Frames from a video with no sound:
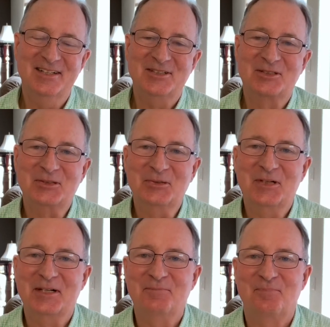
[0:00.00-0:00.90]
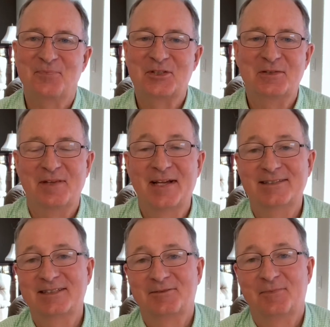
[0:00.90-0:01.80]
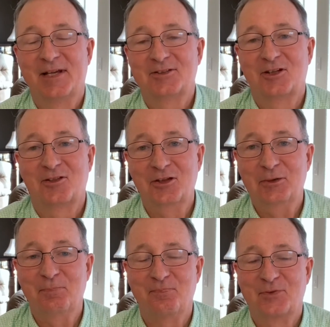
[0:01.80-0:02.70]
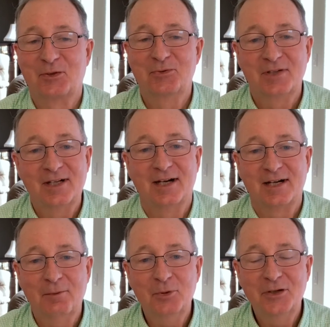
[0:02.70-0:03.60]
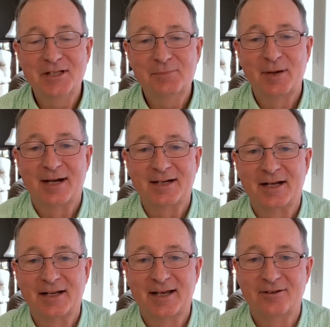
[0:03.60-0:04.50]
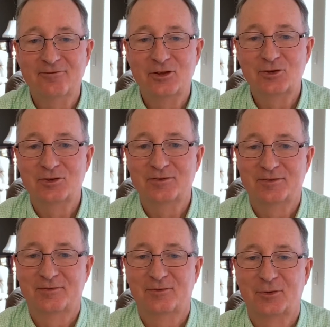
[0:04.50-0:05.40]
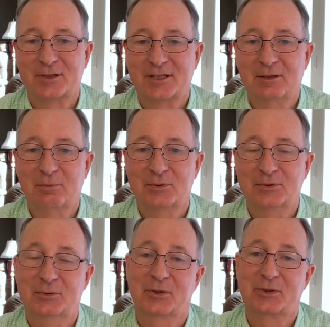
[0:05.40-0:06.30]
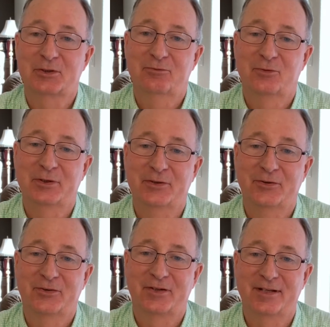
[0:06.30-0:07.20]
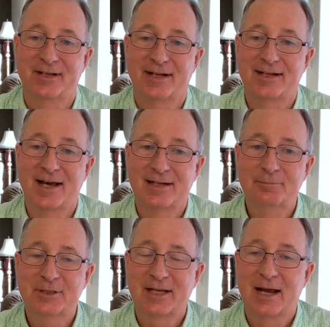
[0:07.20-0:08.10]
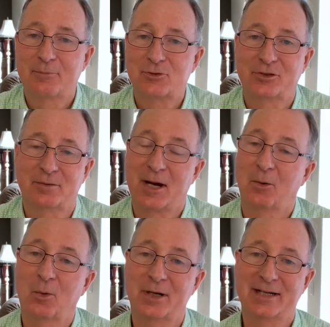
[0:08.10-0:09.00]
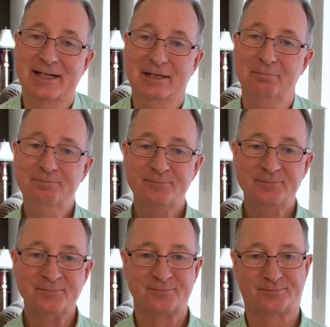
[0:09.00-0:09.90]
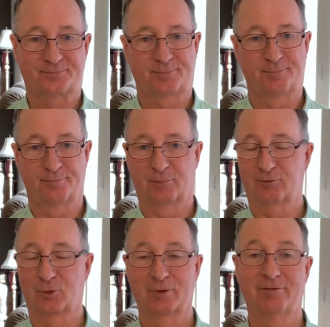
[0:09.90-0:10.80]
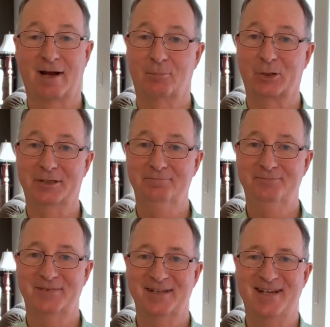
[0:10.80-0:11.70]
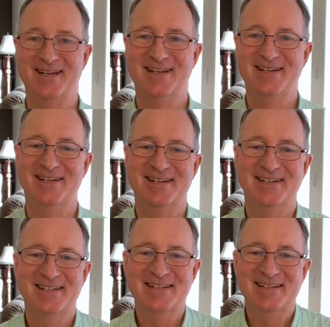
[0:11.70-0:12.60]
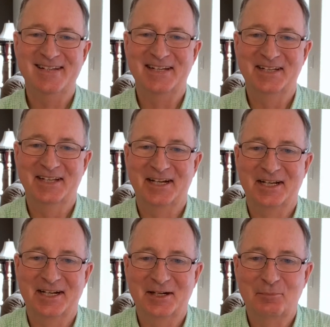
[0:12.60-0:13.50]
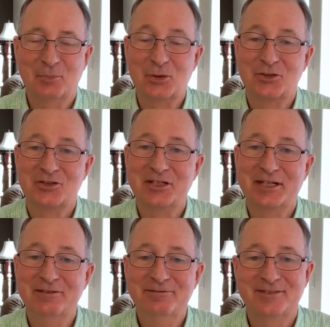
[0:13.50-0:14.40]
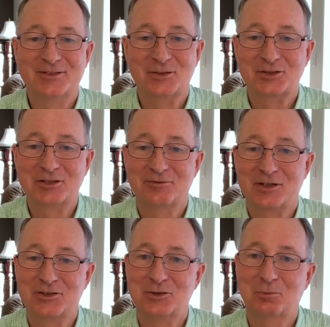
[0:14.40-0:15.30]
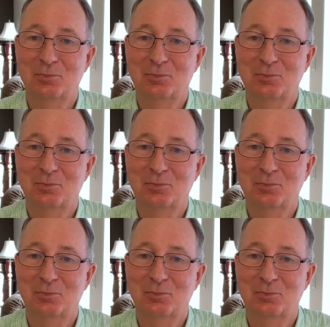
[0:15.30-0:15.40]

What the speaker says: So that's the theme. So it's a couple nights back, I had a vision for a couple who are good friends, and I got up to capture it about 1 a.m. before it evaporated. And I pushed save to see if I still